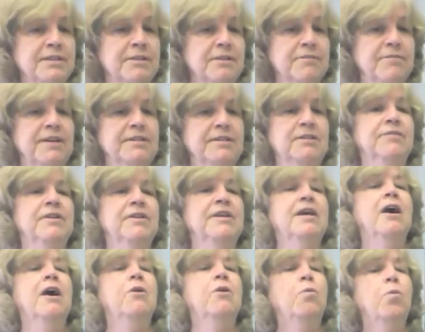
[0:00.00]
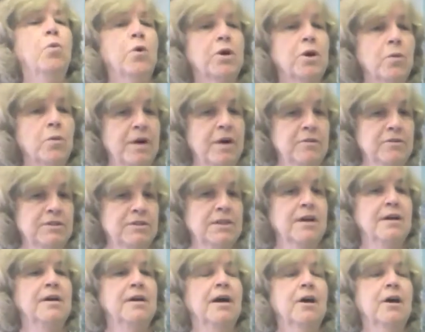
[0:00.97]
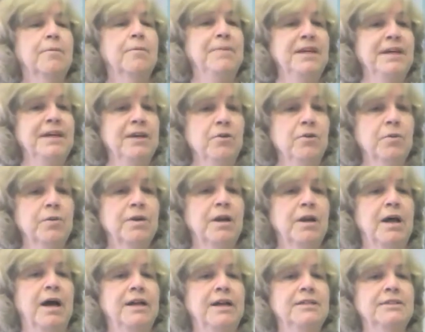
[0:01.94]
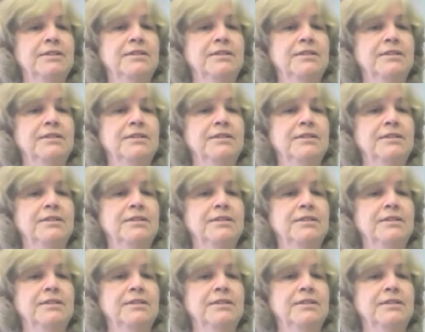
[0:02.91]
as effectively, how workarounds are being utilized